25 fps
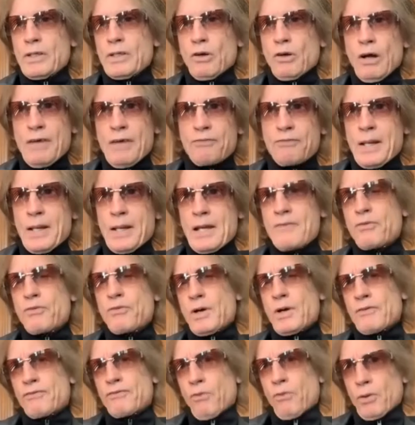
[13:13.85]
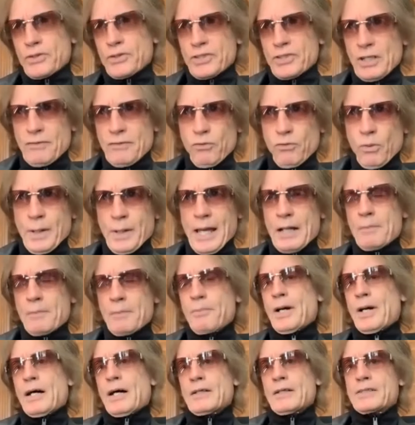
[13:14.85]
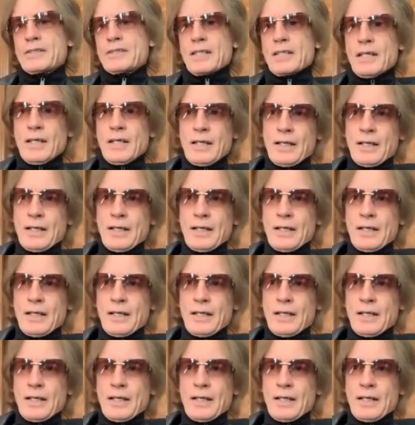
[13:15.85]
if we were fortunate enough where we had a bus